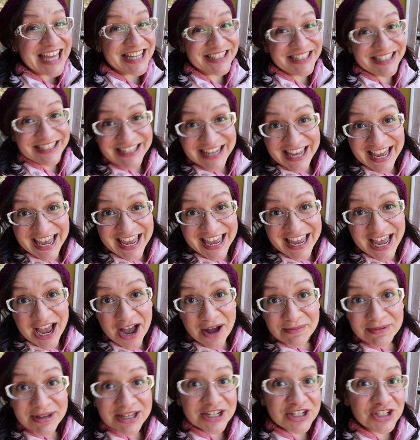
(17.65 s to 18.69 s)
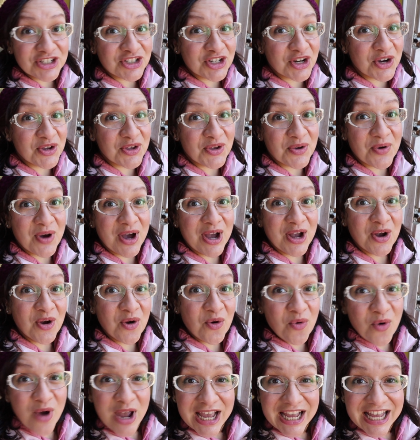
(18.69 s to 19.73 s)
and today I'm going to show you a
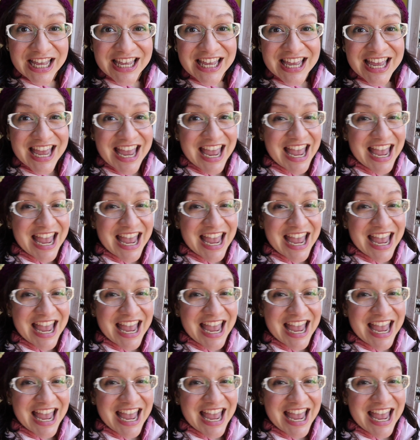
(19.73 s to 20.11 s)
quick